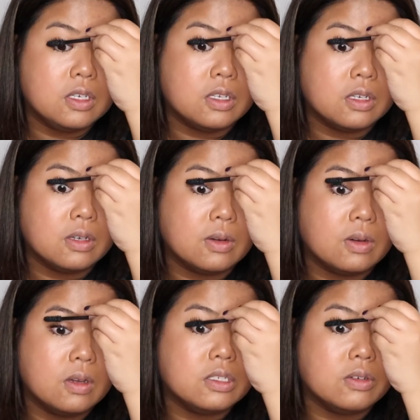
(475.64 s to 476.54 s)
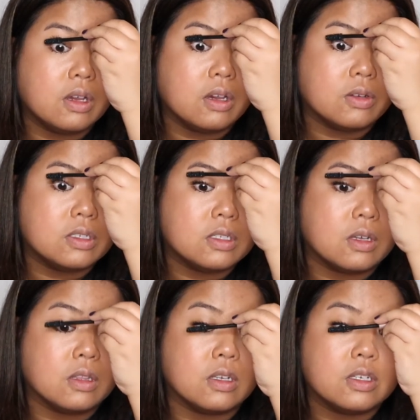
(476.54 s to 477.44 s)
do 2 coats
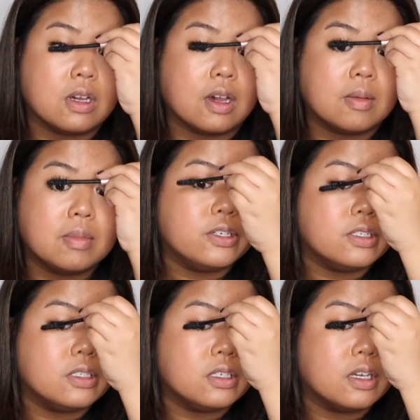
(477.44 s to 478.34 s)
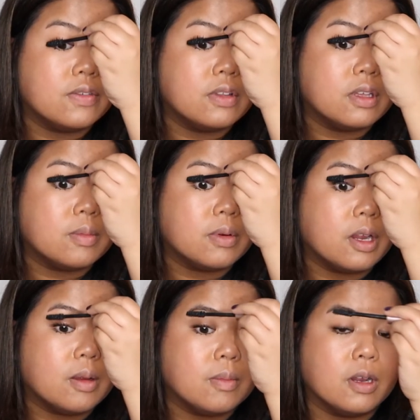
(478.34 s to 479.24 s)
on the top just to cover that
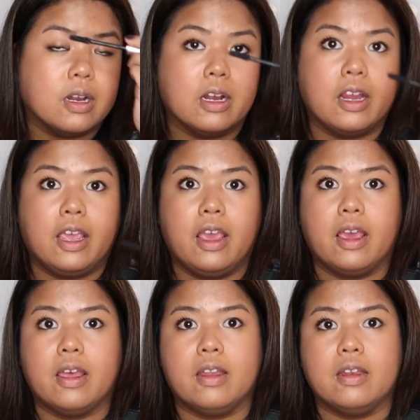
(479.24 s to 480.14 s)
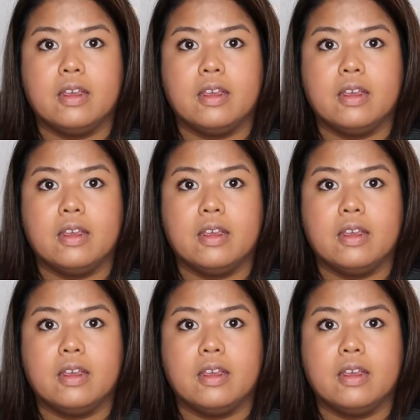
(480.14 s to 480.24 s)
primer and